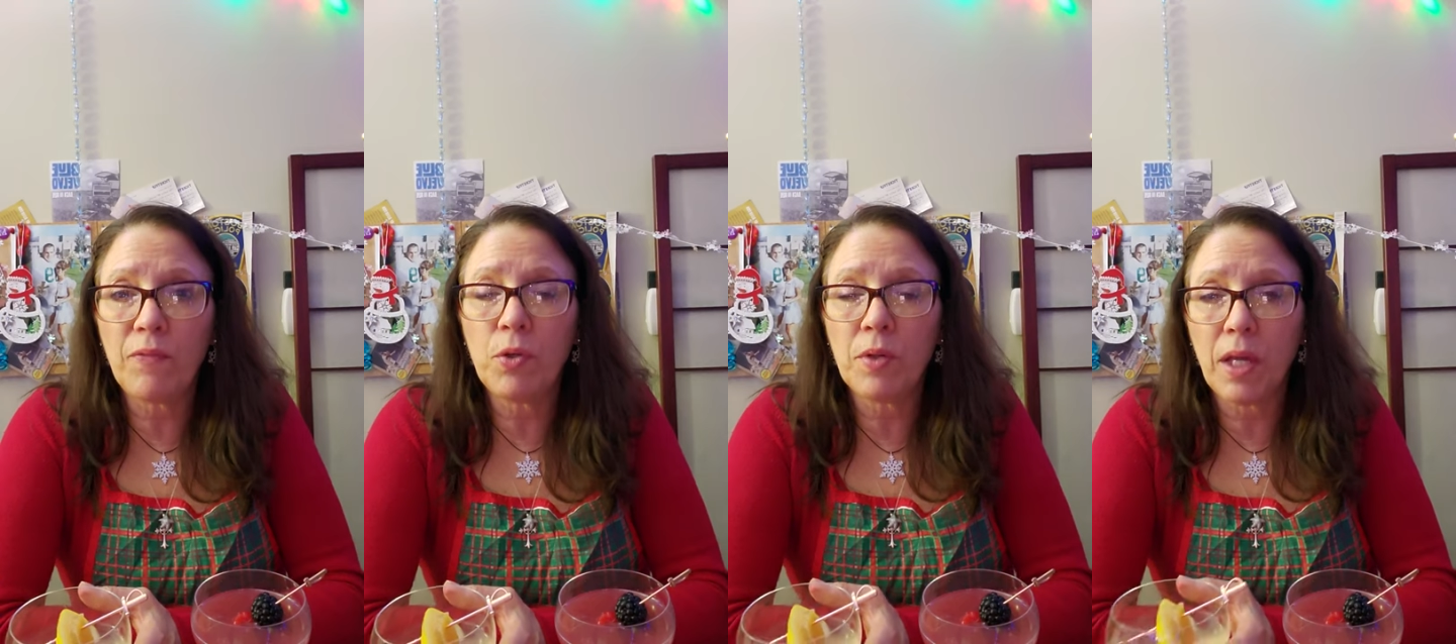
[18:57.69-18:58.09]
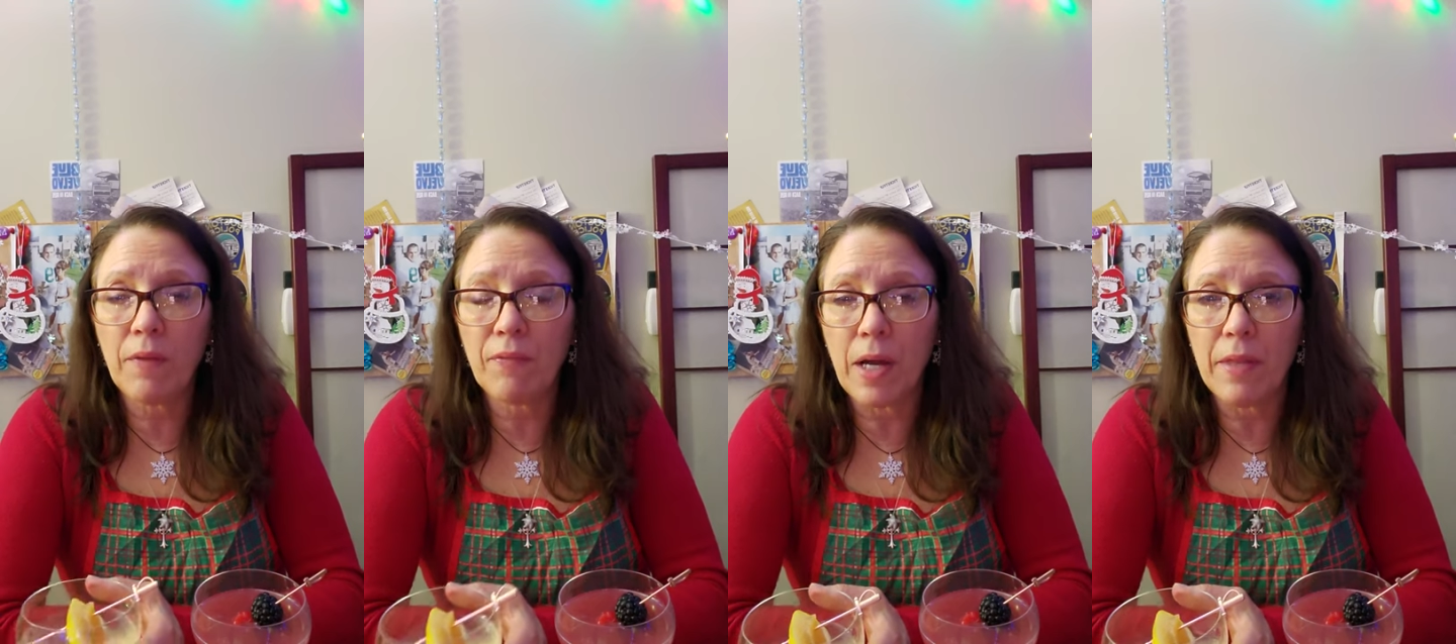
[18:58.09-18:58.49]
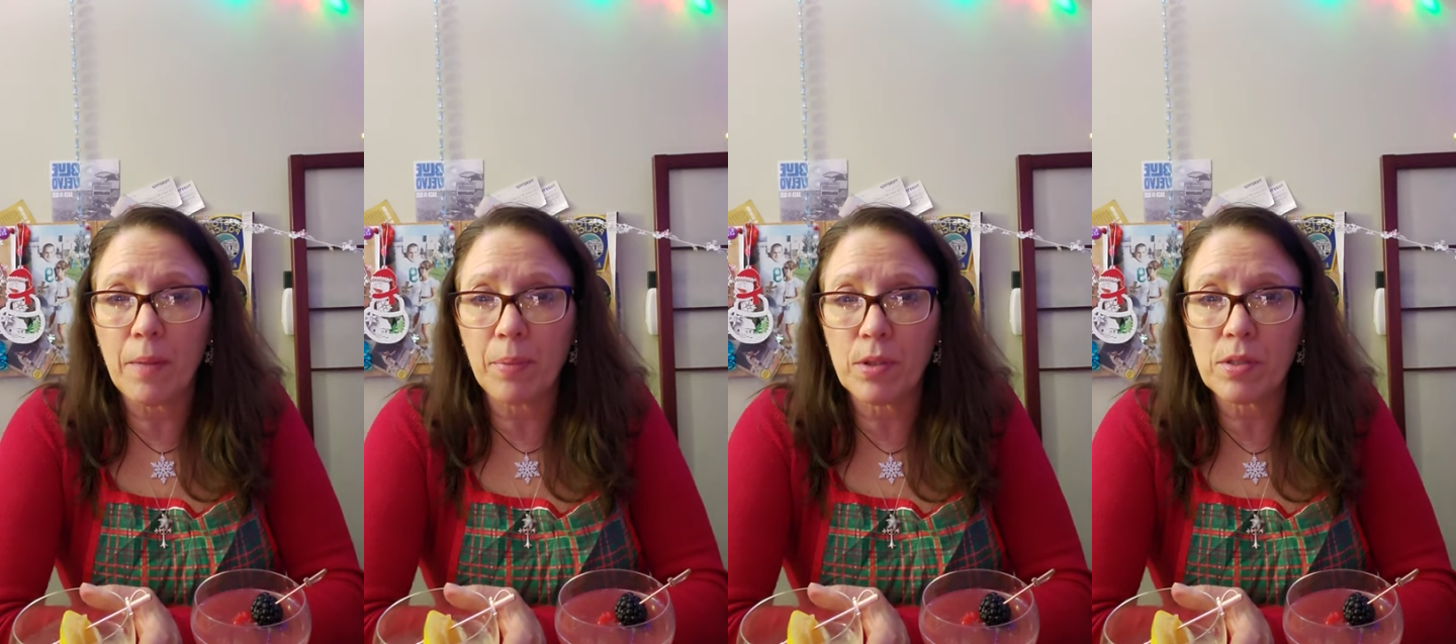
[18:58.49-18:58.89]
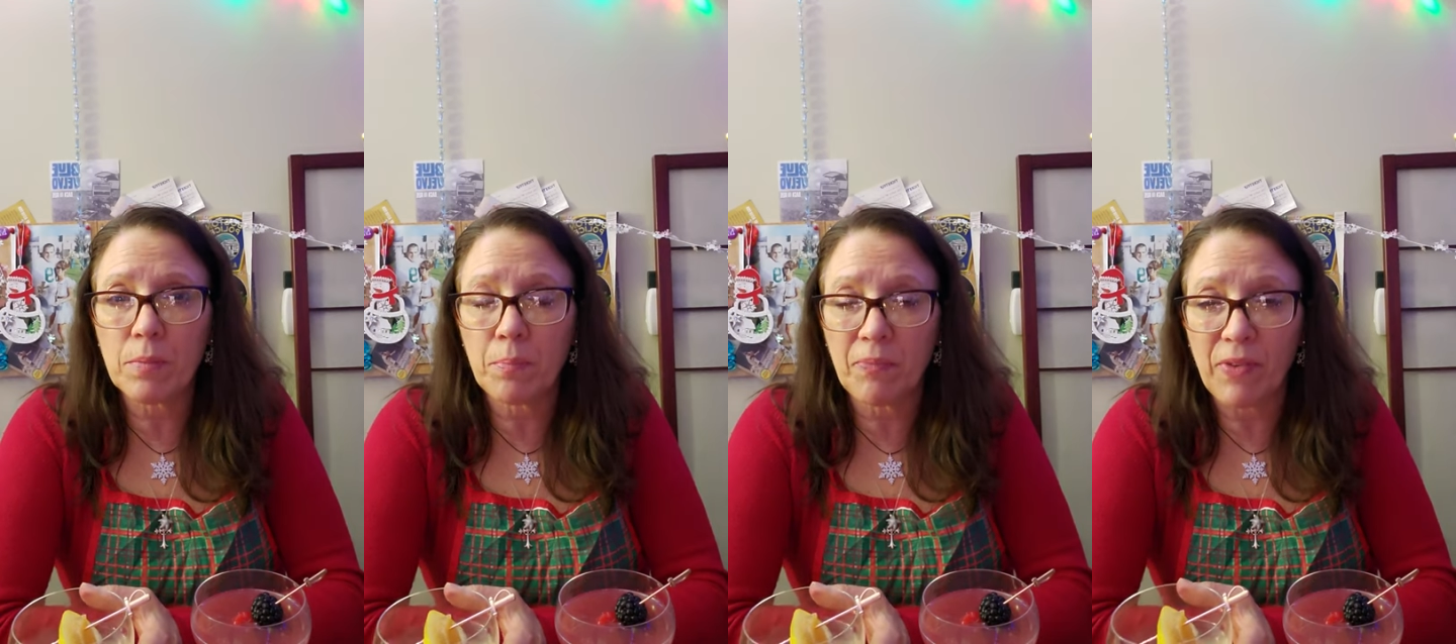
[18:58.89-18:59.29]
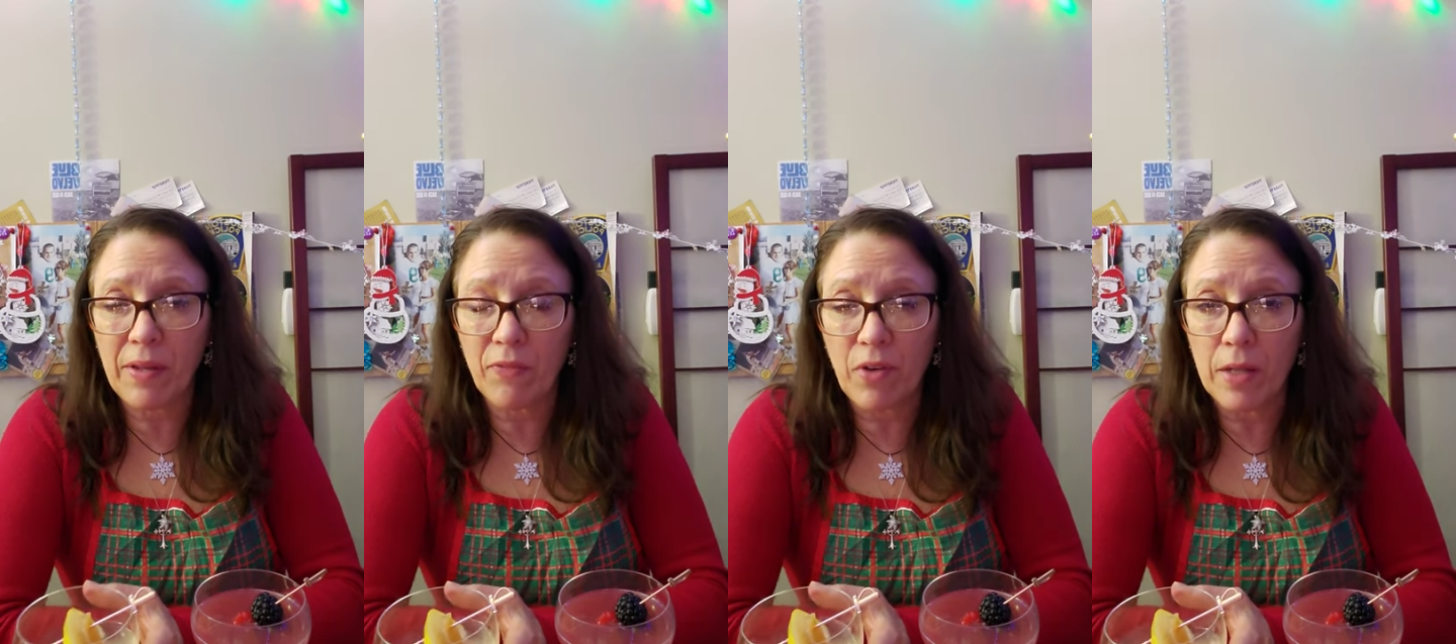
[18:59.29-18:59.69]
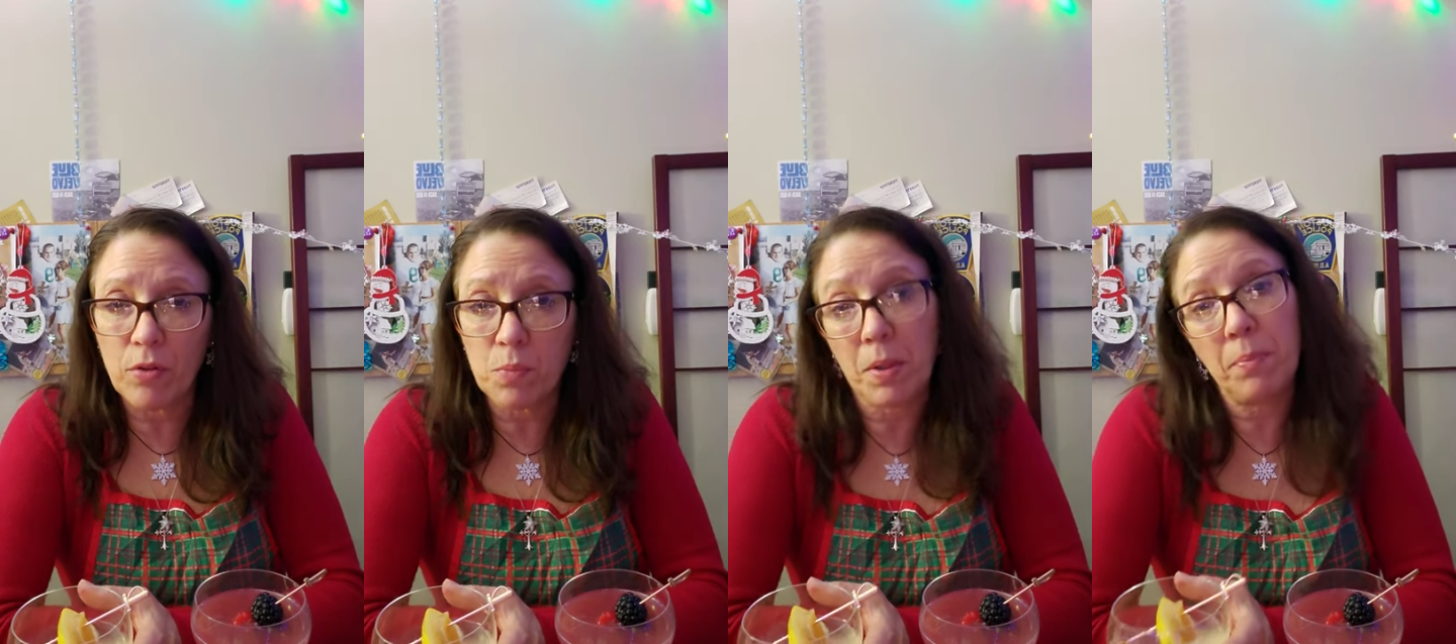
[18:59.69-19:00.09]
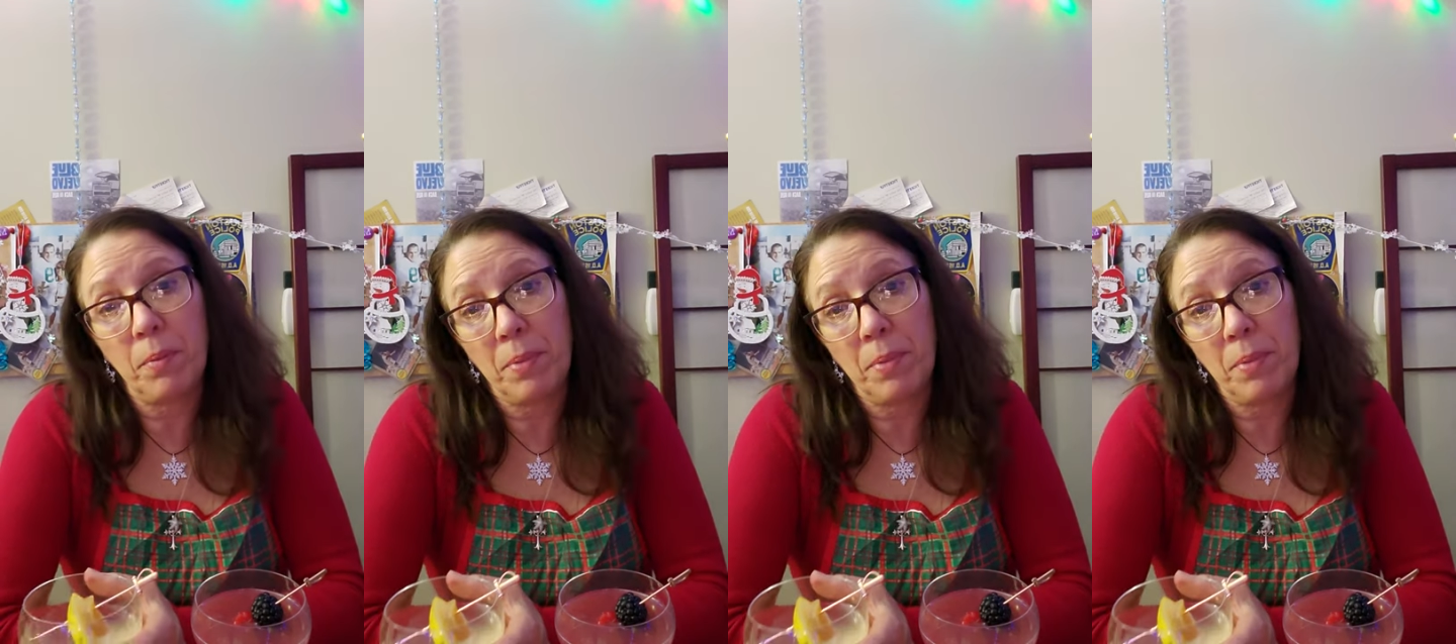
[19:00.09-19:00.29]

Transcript: If you can't find that person, find those people,